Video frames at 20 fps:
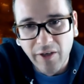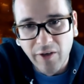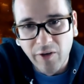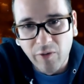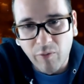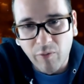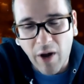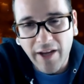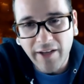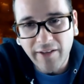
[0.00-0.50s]

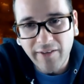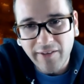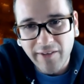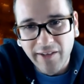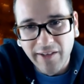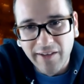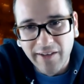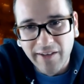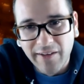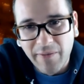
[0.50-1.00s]
right?
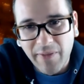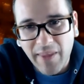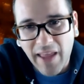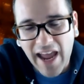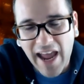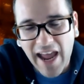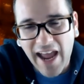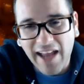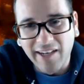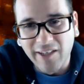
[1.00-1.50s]

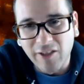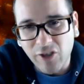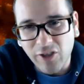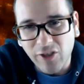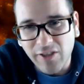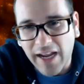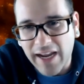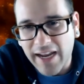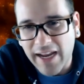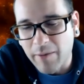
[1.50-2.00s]
And it
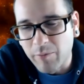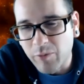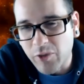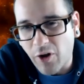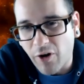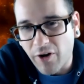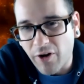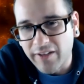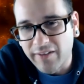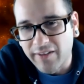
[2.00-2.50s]
just I I'm
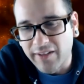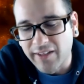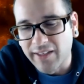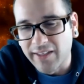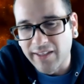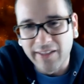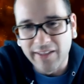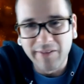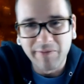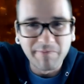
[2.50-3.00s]
starting
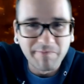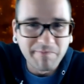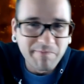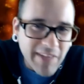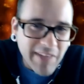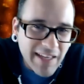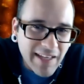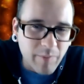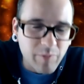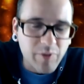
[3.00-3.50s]
to
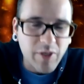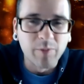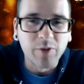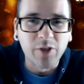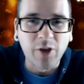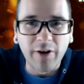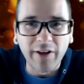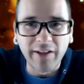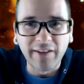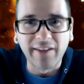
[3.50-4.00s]
I'm I'm
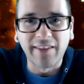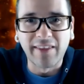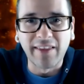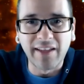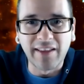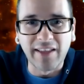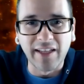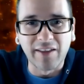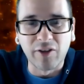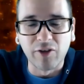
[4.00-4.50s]
starting to
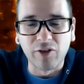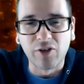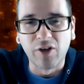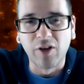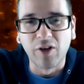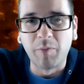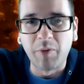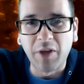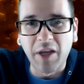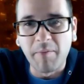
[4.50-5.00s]
think that there's
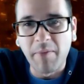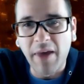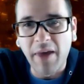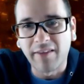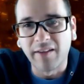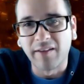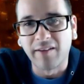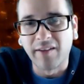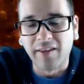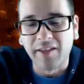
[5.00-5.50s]
going to be a
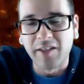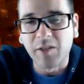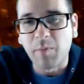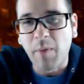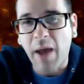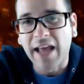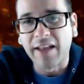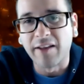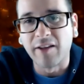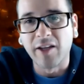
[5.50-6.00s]
method to this
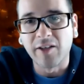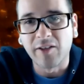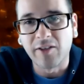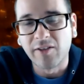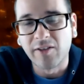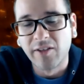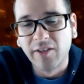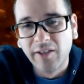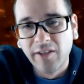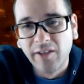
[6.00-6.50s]

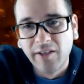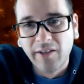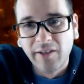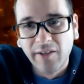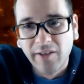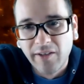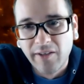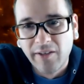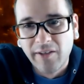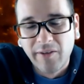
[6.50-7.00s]
madness.
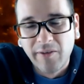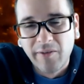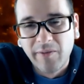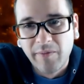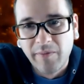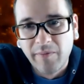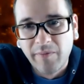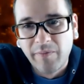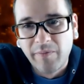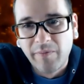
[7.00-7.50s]

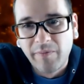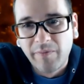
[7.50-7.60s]
So